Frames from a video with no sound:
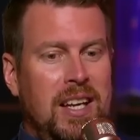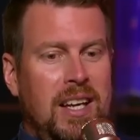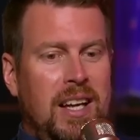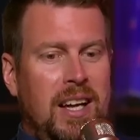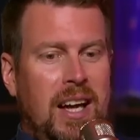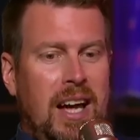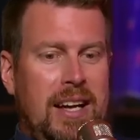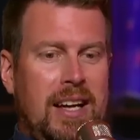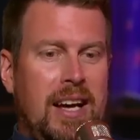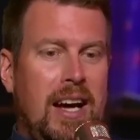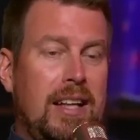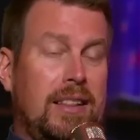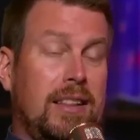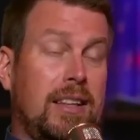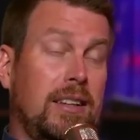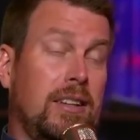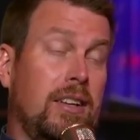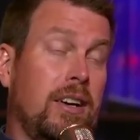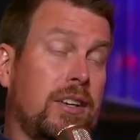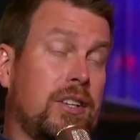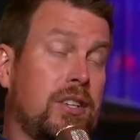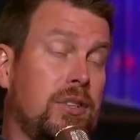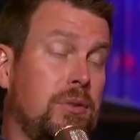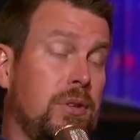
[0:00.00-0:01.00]
I got the
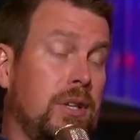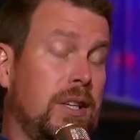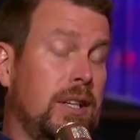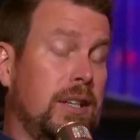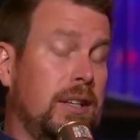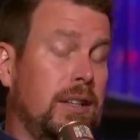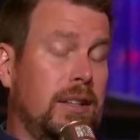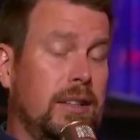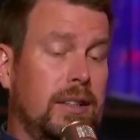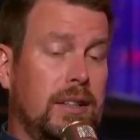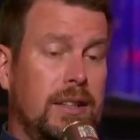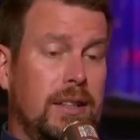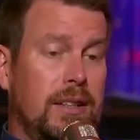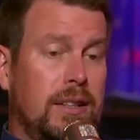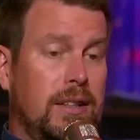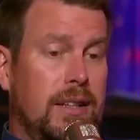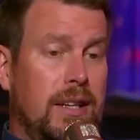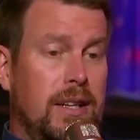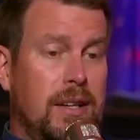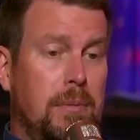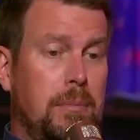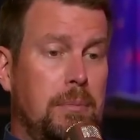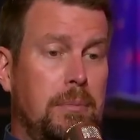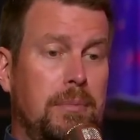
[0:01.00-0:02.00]
luxury
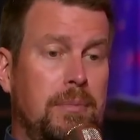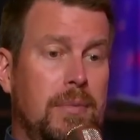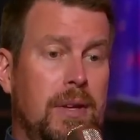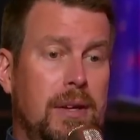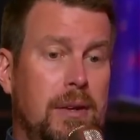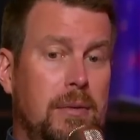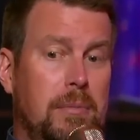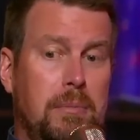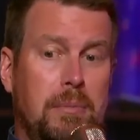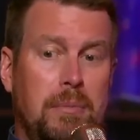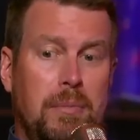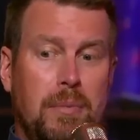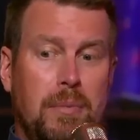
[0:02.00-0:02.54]
and an